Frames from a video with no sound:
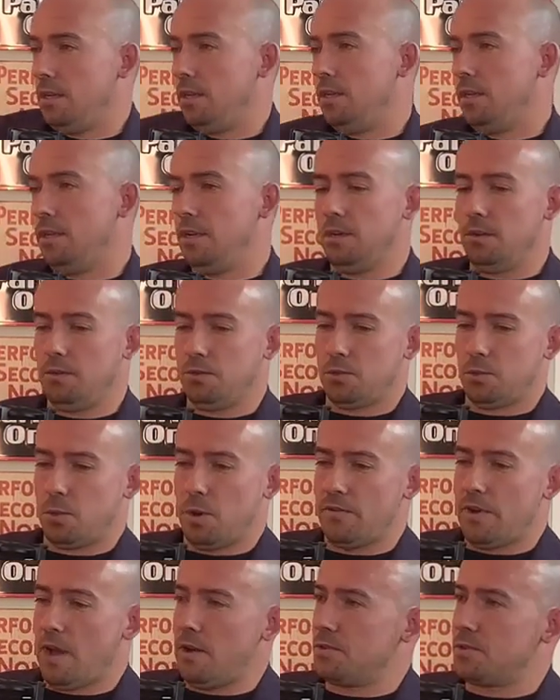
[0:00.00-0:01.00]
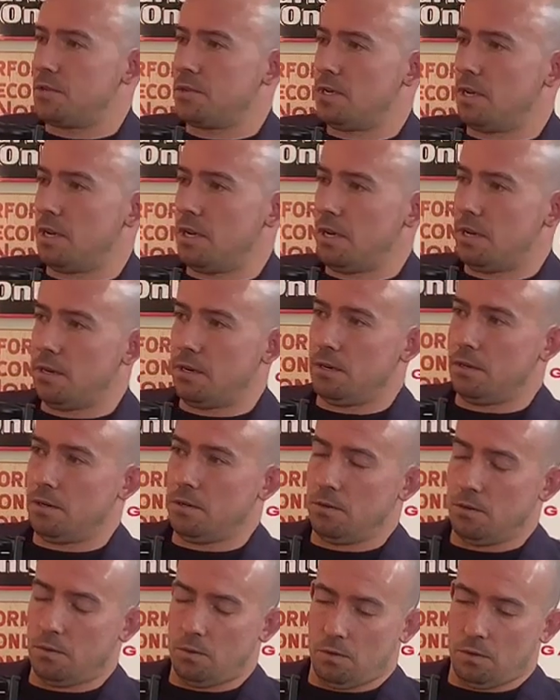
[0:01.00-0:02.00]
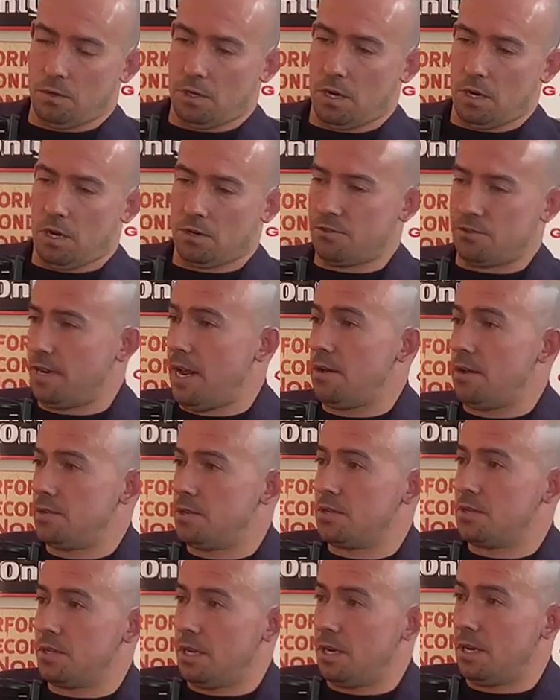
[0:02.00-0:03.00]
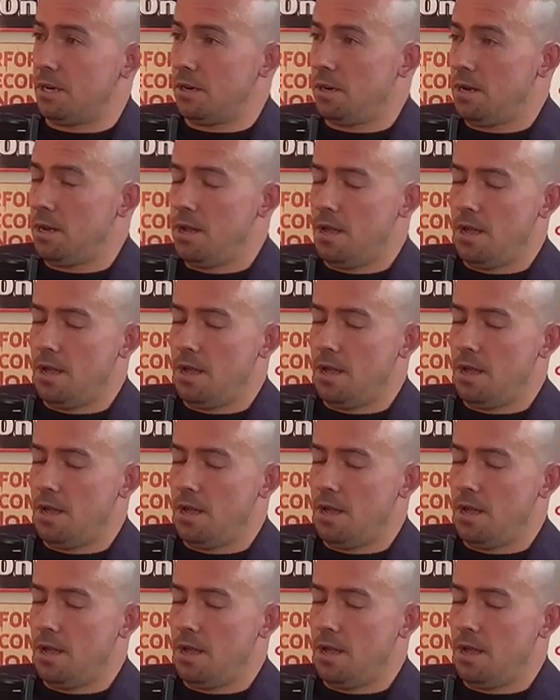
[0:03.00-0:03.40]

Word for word: you know, 12 houses a year or 100 houses a year.